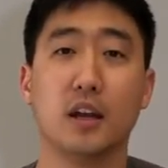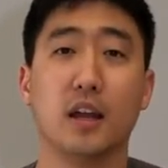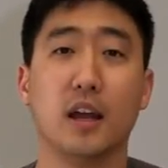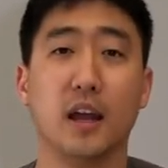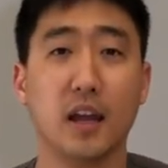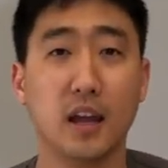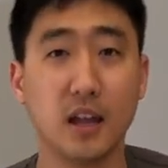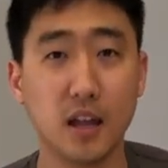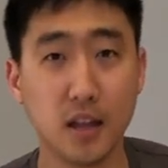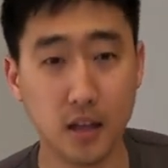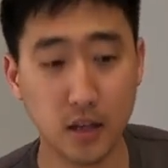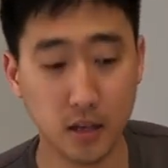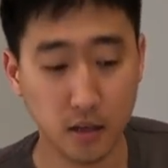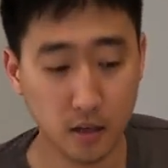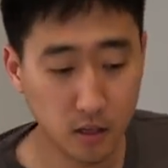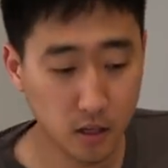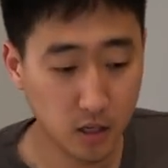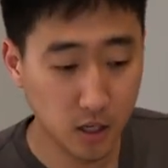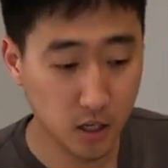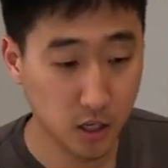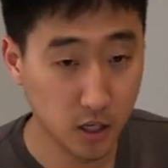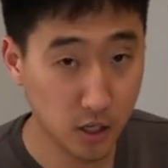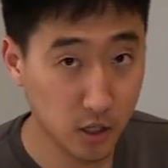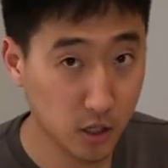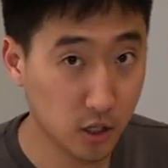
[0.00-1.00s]
and
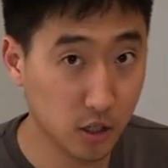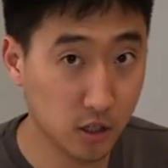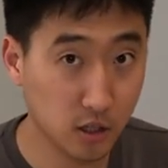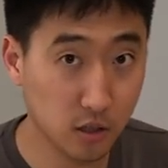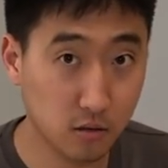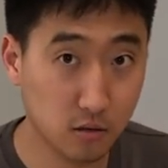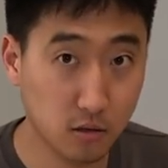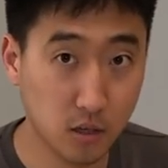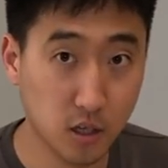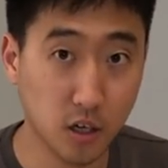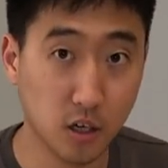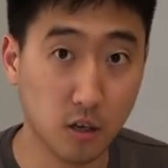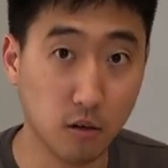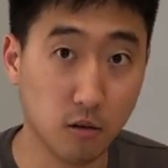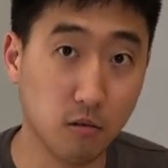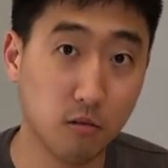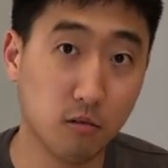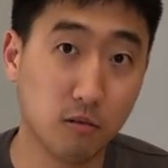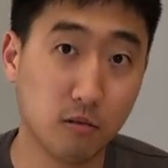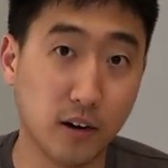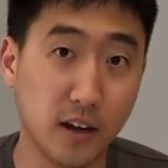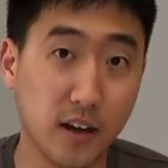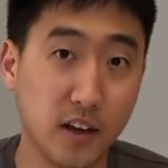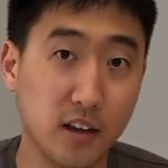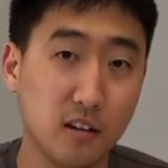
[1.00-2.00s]
you're good to go,
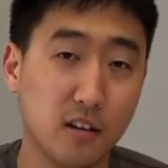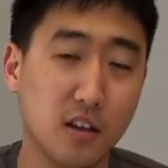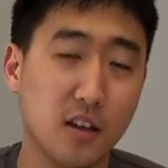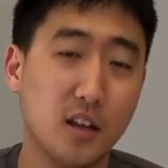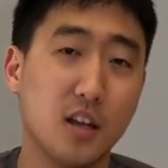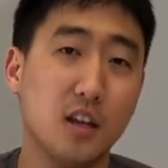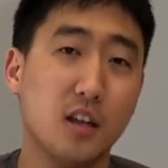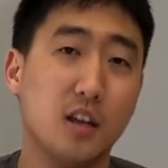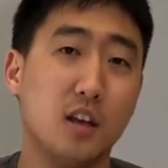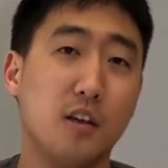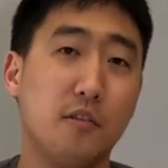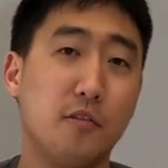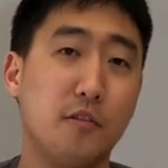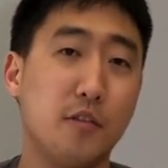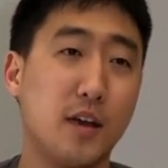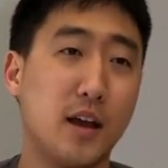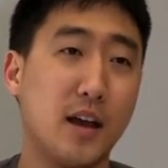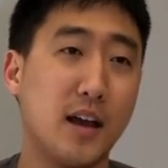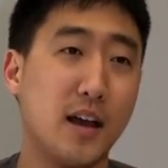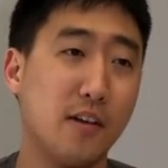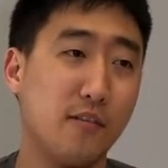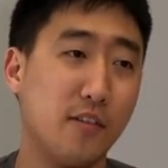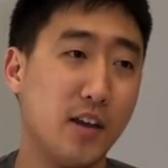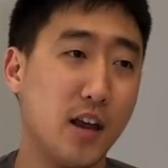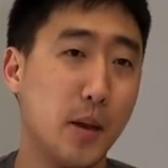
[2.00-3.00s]
right? If you
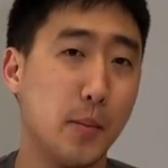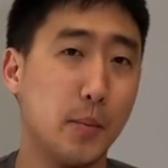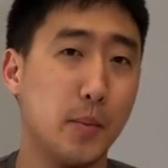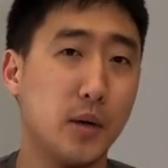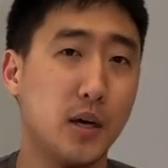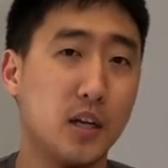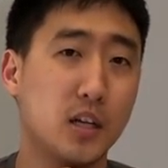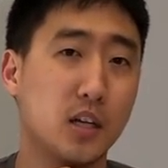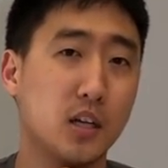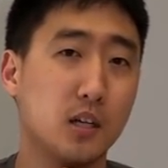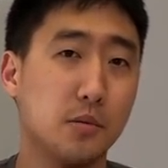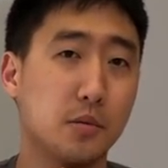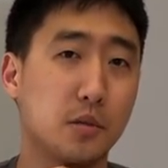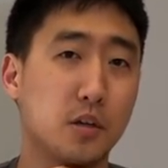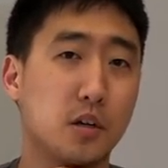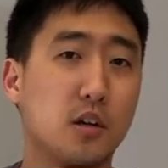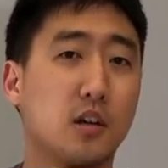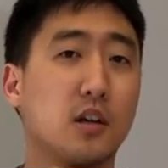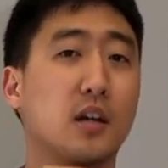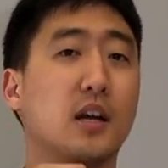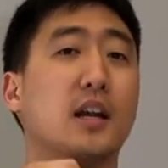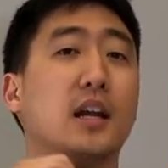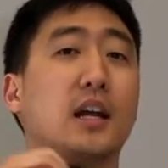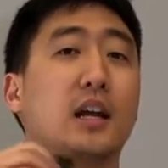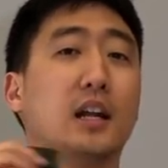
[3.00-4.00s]
have a button-up
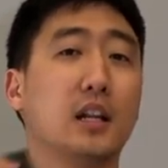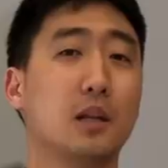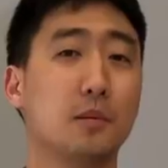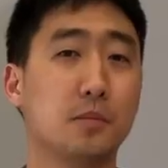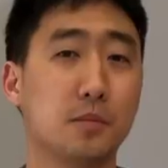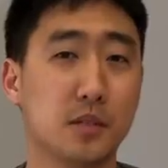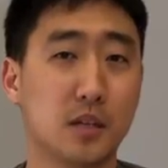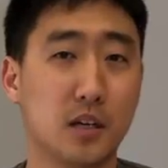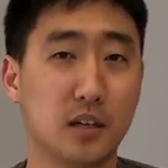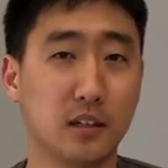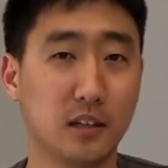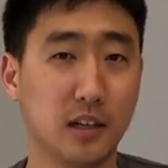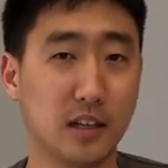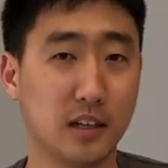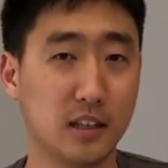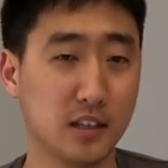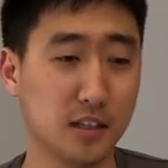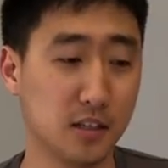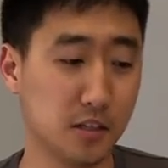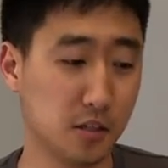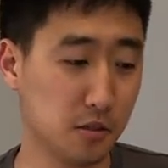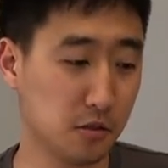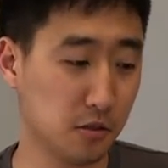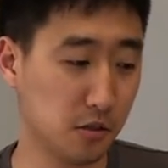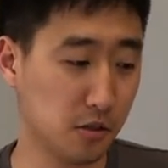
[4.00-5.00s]
shirt, kind of clips on like
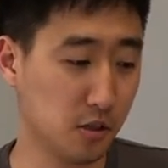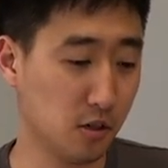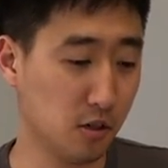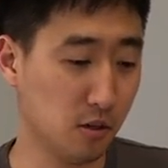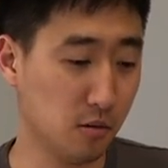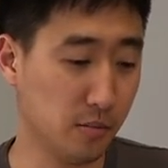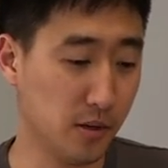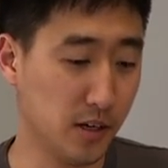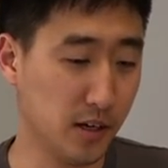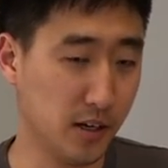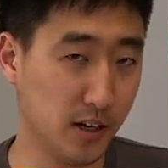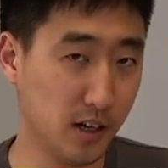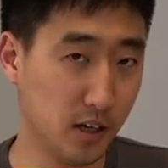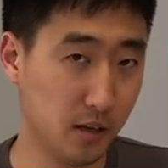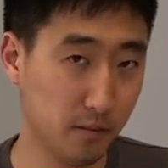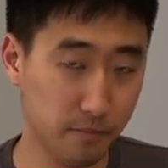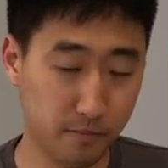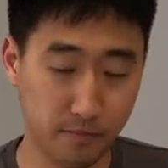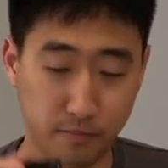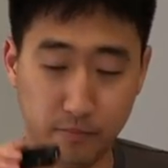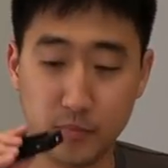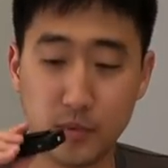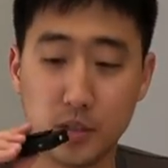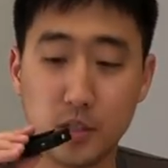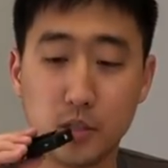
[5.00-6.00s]
this or so, a button-up,
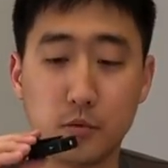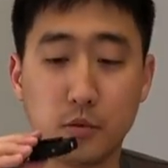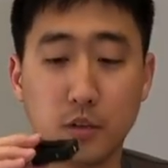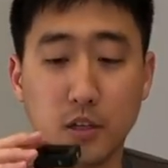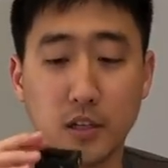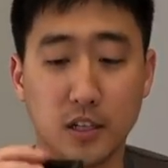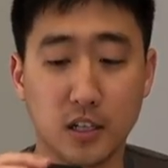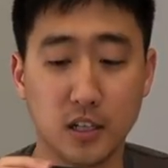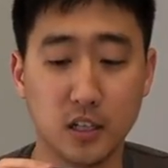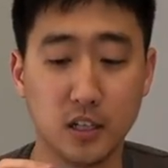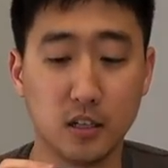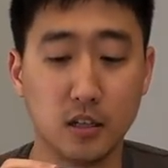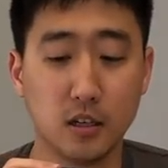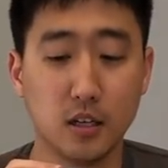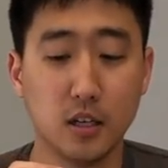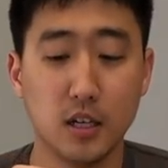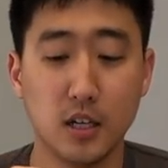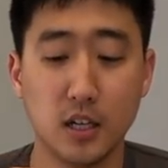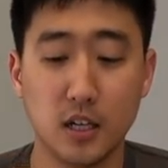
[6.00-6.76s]
it's really good.